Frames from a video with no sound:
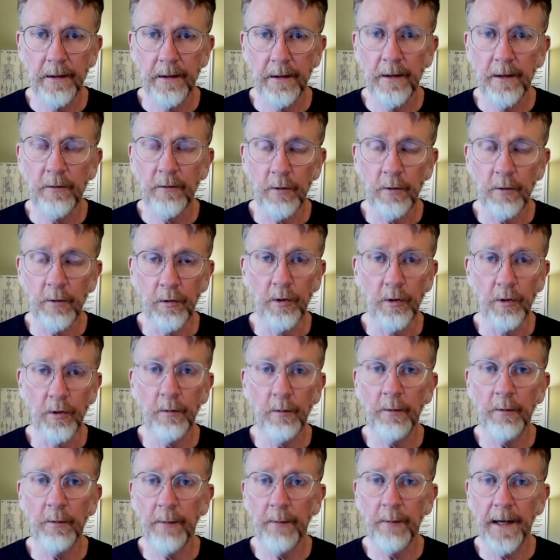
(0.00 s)
We learn what
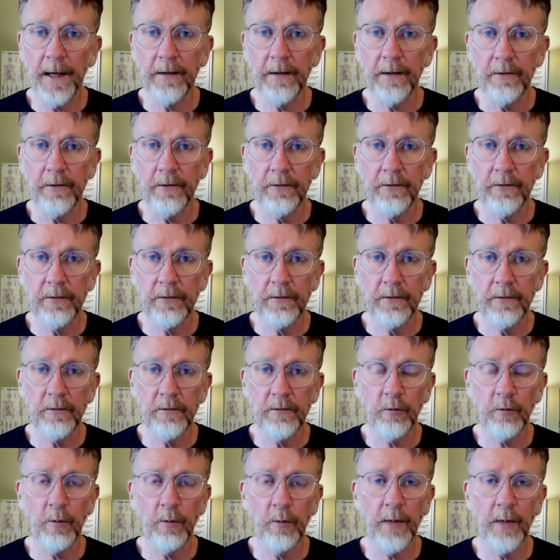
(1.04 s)
we practice. So
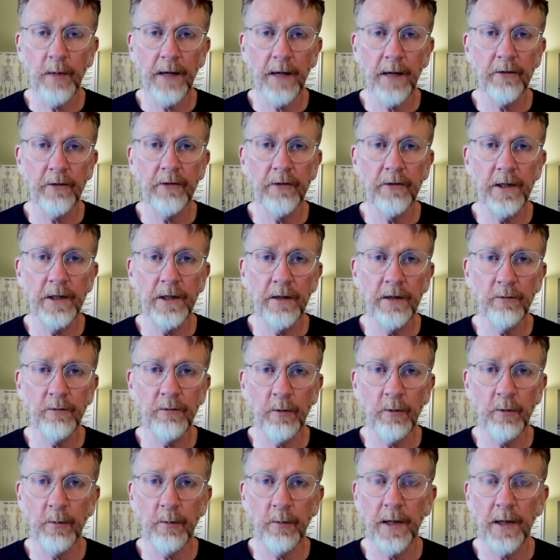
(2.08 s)
we're going to practice ease, we're
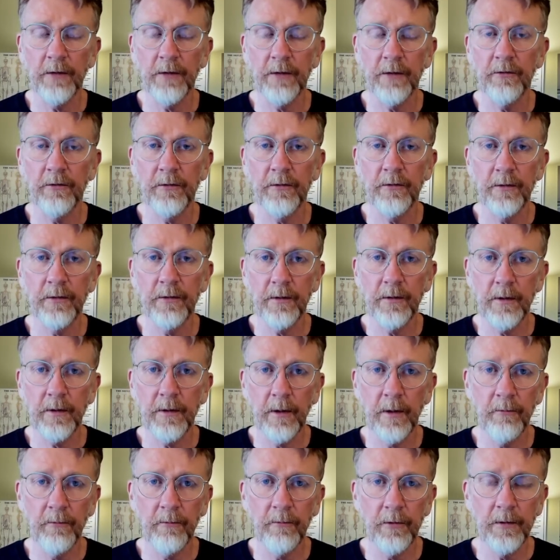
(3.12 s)
going to practice
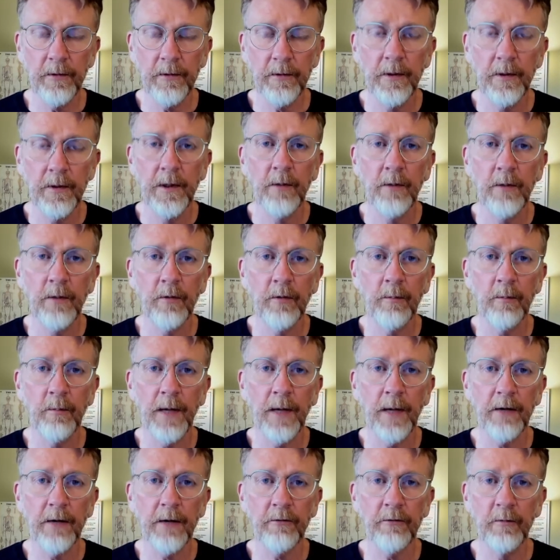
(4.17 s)
comfort, we're going to
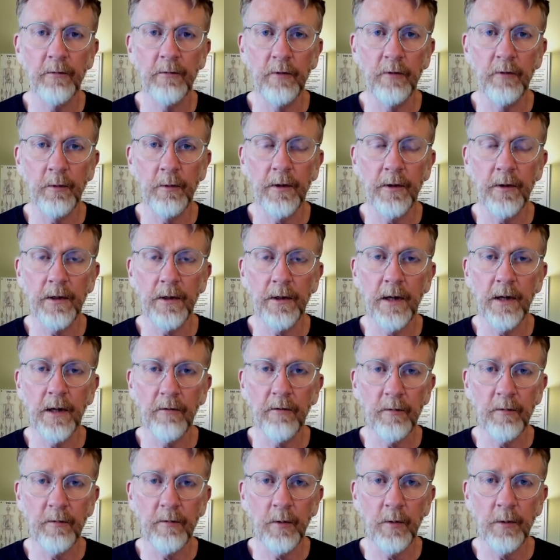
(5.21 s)
practice moving within a
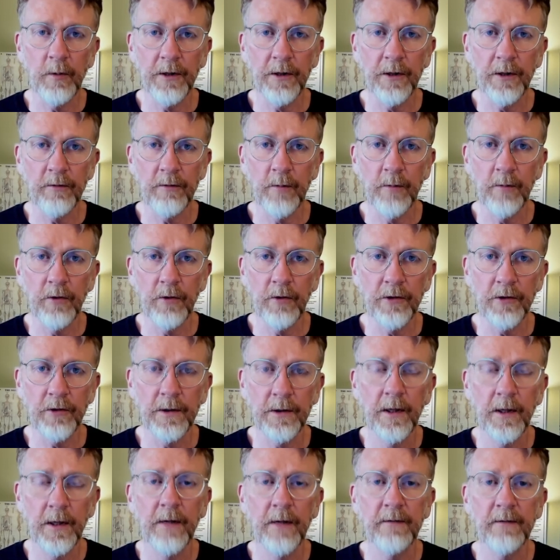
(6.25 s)
comfortable range of motion.
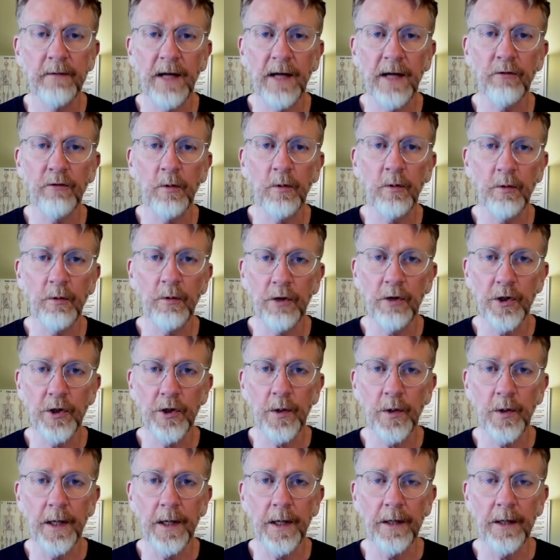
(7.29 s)
That's what we want to
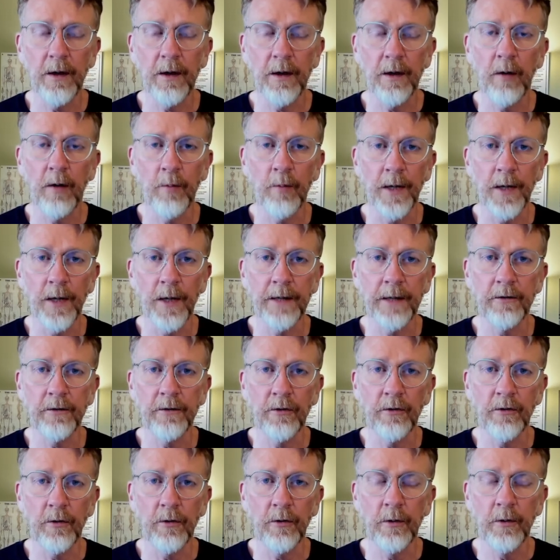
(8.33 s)
train our brain to
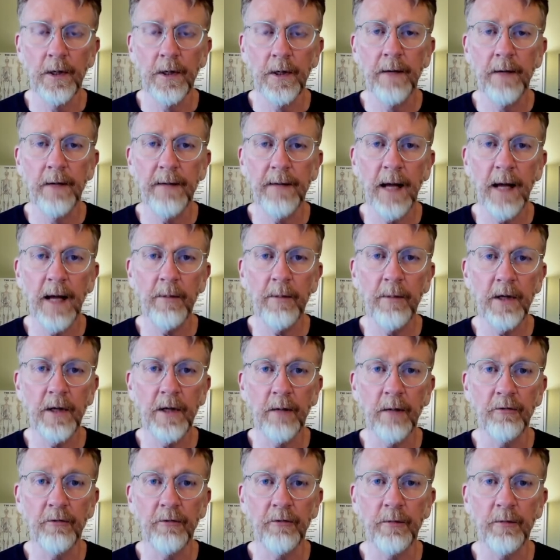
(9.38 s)
do. That
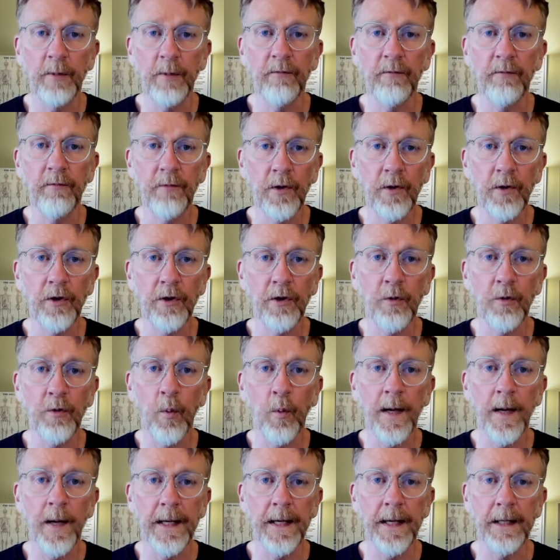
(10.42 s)
becomes the preferred
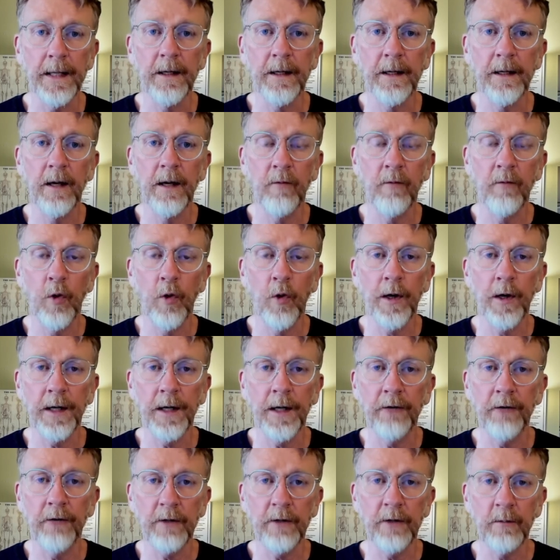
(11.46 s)
way of
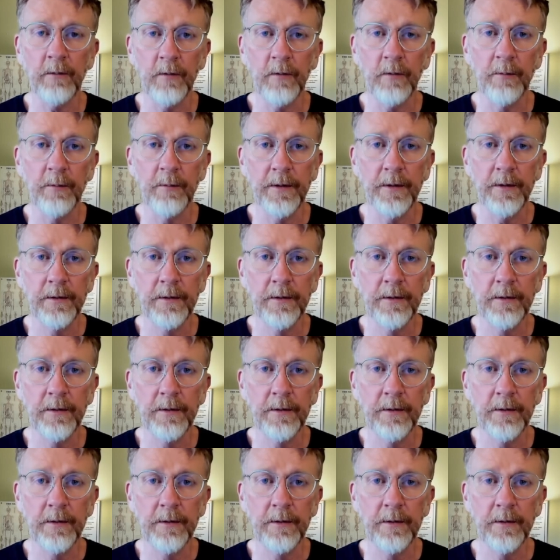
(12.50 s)
organizing our movement.